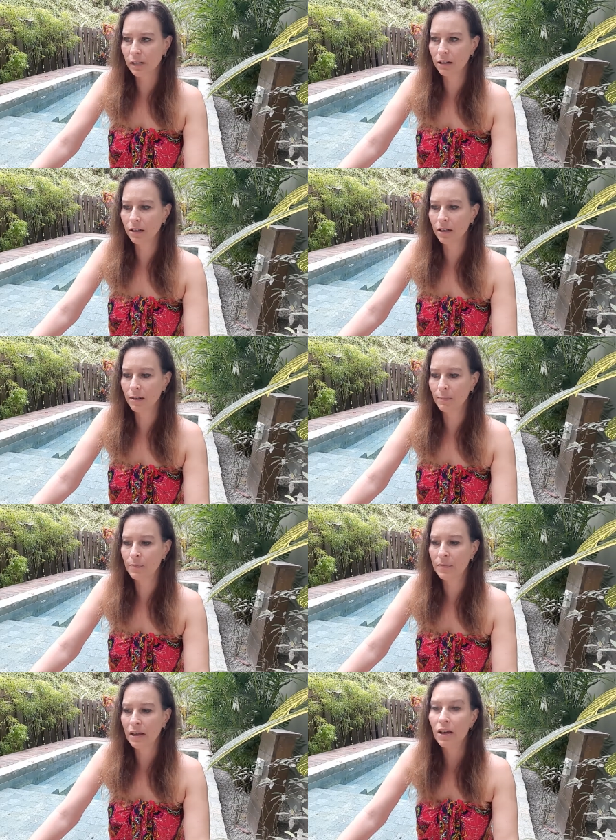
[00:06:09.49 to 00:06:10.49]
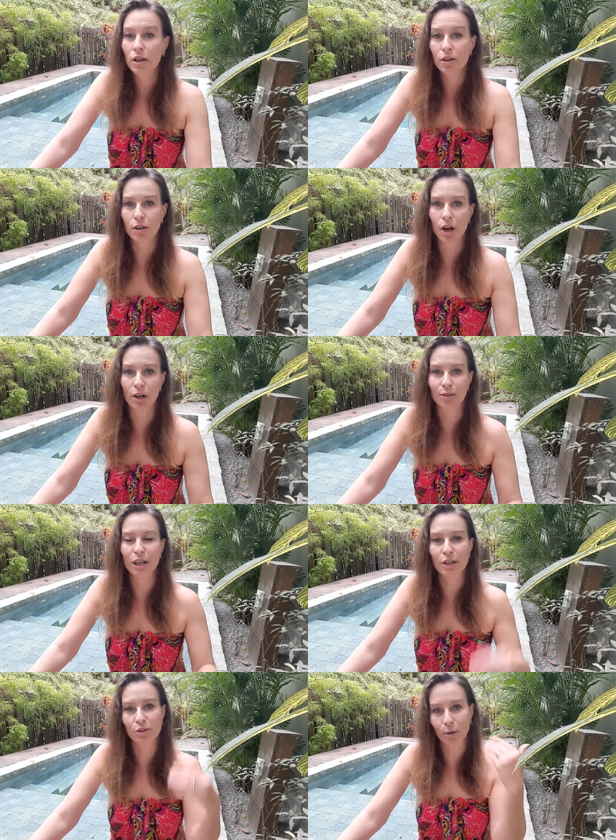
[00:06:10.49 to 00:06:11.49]
um, you know,
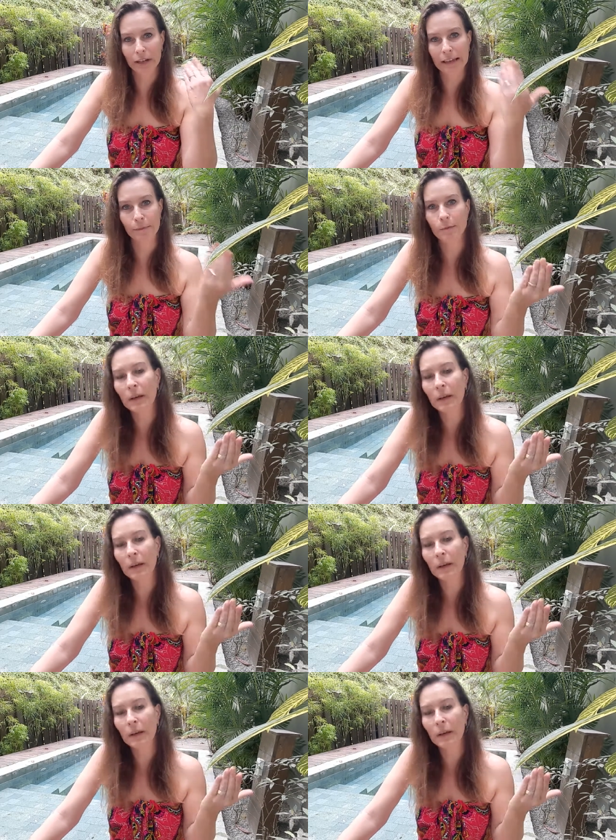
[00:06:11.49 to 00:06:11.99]
he sort of keeps